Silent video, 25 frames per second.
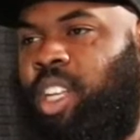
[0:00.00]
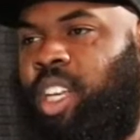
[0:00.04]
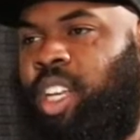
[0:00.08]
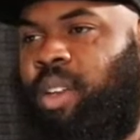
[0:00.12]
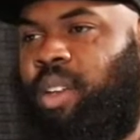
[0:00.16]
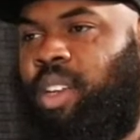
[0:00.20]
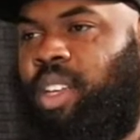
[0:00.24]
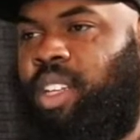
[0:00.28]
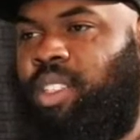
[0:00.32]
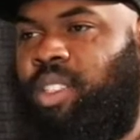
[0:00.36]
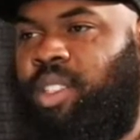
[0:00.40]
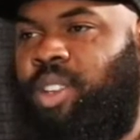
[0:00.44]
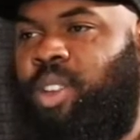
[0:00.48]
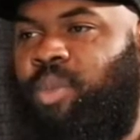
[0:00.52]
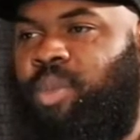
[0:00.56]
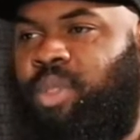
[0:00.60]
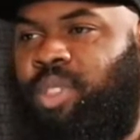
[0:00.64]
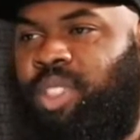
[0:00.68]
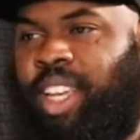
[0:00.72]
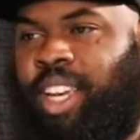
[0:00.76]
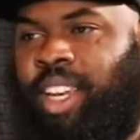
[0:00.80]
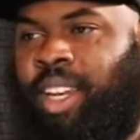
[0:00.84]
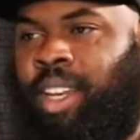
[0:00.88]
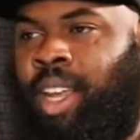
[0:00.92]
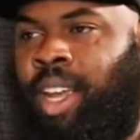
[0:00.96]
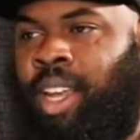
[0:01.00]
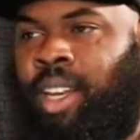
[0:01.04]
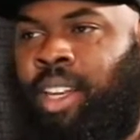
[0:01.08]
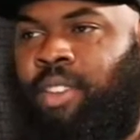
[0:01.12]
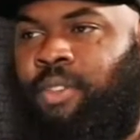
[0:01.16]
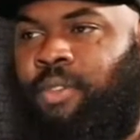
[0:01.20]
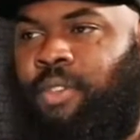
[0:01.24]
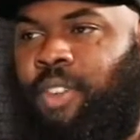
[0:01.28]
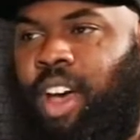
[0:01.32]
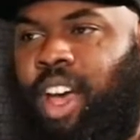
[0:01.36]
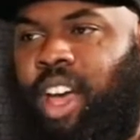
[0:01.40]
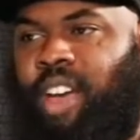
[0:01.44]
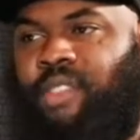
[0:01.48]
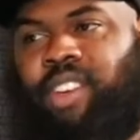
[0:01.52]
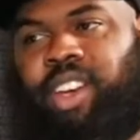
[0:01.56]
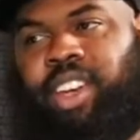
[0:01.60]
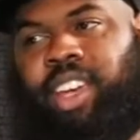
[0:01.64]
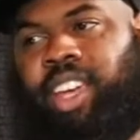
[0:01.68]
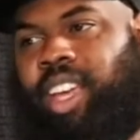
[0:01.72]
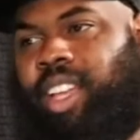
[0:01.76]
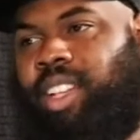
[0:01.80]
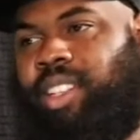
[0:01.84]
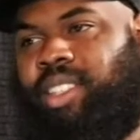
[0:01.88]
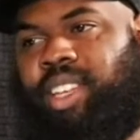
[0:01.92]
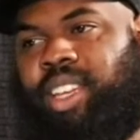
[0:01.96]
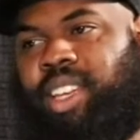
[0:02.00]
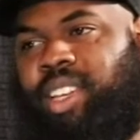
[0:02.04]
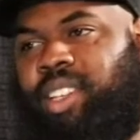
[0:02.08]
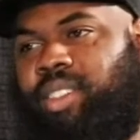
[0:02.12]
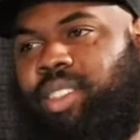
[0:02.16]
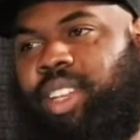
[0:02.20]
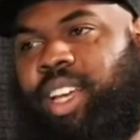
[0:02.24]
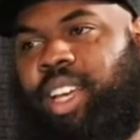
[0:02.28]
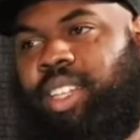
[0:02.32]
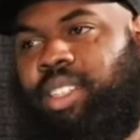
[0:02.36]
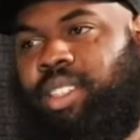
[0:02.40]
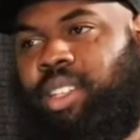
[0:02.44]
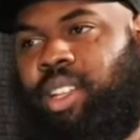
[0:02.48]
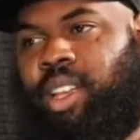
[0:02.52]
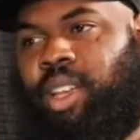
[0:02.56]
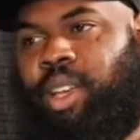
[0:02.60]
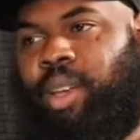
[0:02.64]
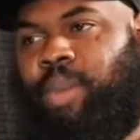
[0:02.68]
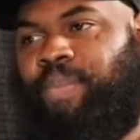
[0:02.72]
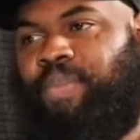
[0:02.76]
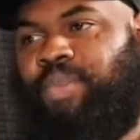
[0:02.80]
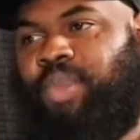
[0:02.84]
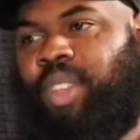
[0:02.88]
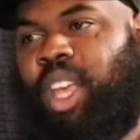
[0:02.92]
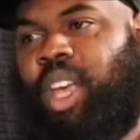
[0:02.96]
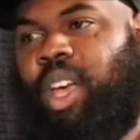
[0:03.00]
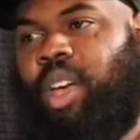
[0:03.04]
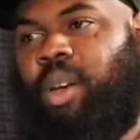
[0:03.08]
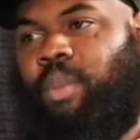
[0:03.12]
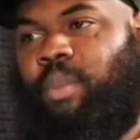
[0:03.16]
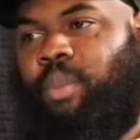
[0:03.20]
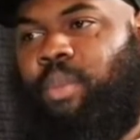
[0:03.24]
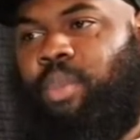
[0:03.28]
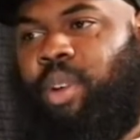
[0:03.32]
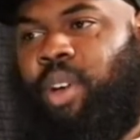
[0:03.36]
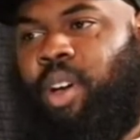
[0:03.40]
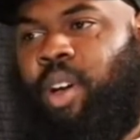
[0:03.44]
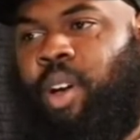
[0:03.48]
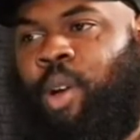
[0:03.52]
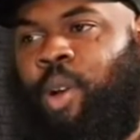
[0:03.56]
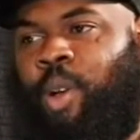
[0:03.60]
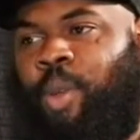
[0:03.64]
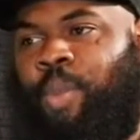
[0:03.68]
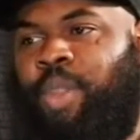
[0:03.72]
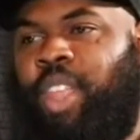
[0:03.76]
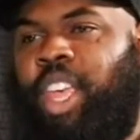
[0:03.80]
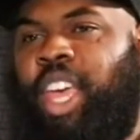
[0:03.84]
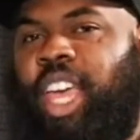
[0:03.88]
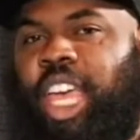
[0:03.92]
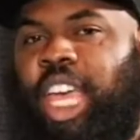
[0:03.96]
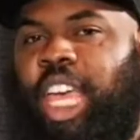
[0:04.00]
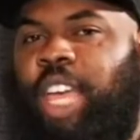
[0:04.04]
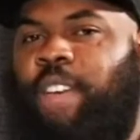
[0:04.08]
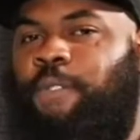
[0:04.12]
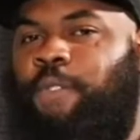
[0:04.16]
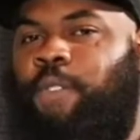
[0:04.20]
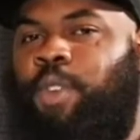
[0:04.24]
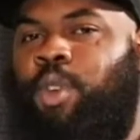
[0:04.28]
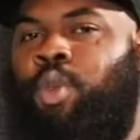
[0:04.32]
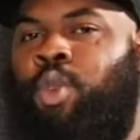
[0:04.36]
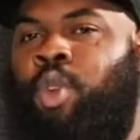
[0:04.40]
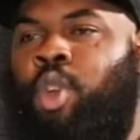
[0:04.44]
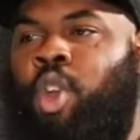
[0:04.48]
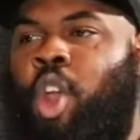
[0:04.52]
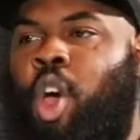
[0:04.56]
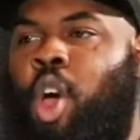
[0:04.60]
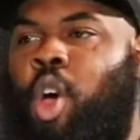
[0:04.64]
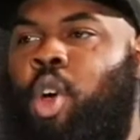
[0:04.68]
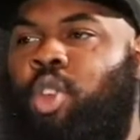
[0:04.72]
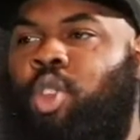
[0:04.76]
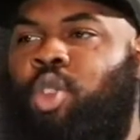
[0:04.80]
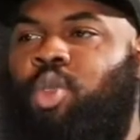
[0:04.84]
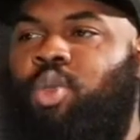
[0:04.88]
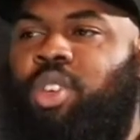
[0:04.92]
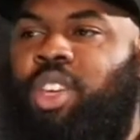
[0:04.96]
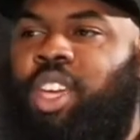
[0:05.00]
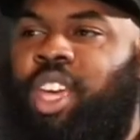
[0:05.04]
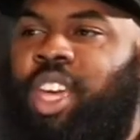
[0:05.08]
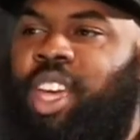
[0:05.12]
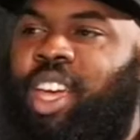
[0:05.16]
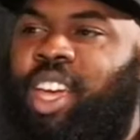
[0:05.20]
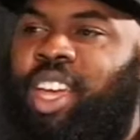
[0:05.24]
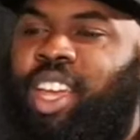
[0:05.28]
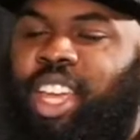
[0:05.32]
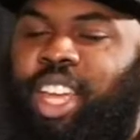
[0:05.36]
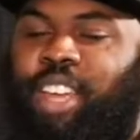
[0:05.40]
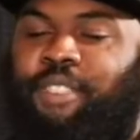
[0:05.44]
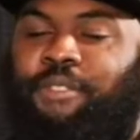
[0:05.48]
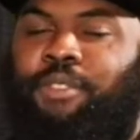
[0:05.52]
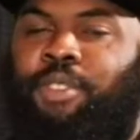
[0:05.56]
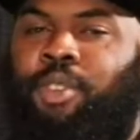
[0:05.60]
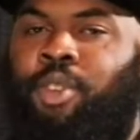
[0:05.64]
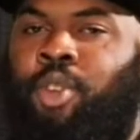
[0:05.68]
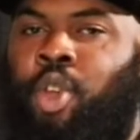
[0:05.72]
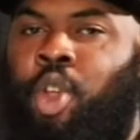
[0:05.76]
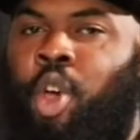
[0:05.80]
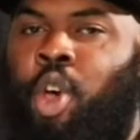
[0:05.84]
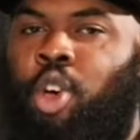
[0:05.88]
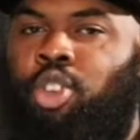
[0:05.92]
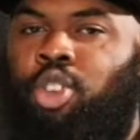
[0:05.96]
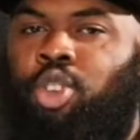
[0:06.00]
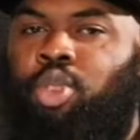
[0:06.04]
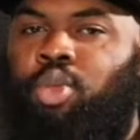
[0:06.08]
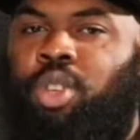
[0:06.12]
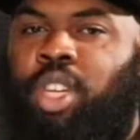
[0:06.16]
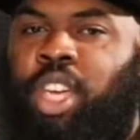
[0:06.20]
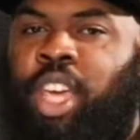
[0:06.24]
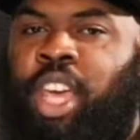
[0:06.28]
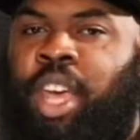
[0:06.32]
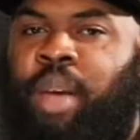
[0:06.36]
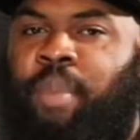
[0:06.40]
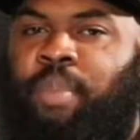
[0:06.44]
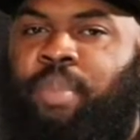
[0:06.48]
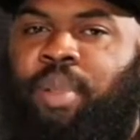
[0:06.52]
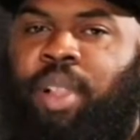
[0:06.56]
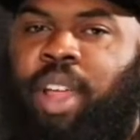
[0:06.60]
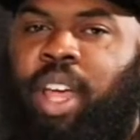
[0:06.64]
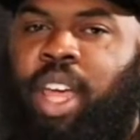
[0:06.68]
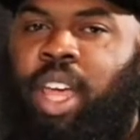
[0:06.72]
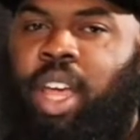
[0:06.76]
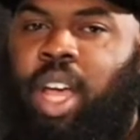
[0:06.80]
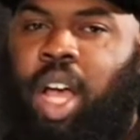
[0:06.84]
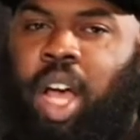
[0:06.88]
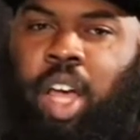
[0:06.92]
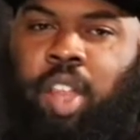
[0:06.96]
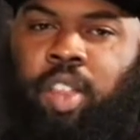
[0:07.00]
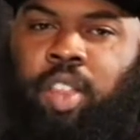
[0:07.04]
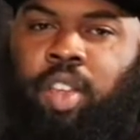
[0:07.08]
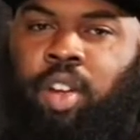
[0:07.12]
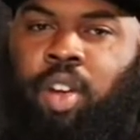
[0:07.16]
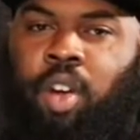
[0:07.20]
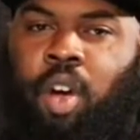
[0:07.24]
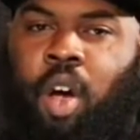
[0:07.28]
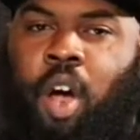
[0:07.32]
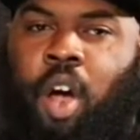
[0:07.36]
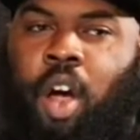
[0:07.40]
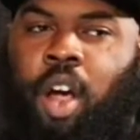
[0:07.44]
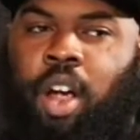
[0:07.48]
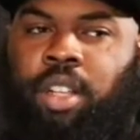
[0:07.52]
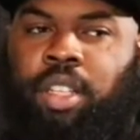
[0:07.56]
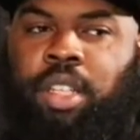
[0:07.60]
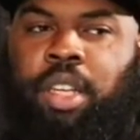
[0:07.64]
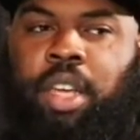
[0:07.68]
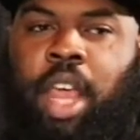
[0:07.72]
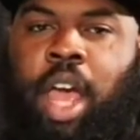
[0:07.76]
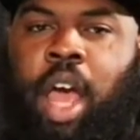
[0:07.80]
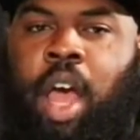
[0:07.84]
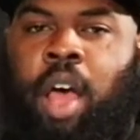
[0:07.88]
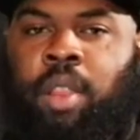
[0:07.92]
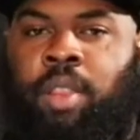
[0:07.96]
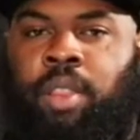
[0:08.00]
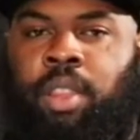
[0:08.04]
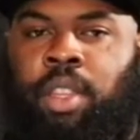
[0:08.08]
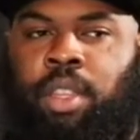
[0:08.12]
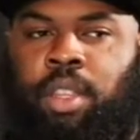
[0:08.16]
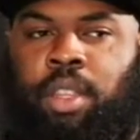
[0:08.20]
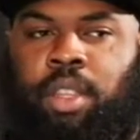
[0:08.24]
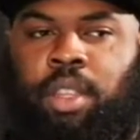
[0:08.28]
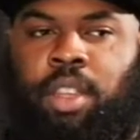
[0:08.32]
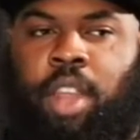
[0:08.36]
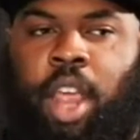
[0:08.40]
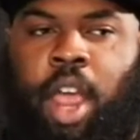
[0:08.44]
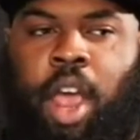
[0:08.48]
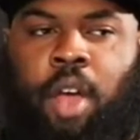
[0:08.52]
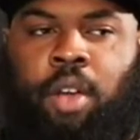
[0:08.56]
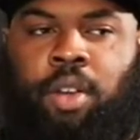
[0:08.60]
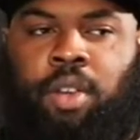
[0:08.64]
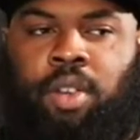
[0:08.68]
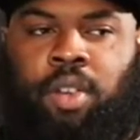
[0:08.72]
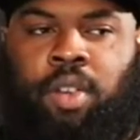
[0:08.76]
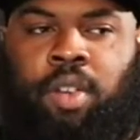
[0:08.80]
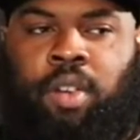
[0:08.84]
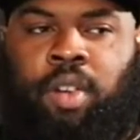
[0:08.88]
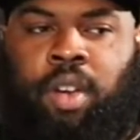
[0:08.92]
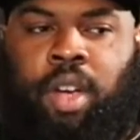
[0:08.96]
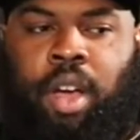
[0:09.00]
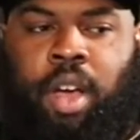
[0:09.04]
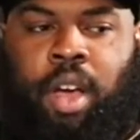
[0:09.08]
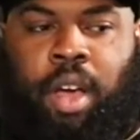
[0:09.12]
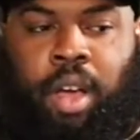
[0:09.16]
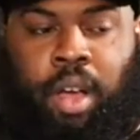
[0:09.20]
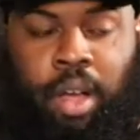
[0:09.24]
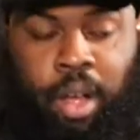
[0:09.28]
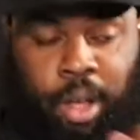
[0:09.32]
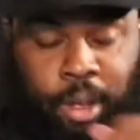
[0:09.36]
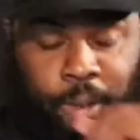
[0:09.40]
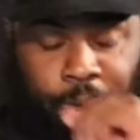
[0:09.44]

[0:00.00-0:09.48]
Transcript: His number's like 95. I can't say his last name, but if you know you can't play other guards down your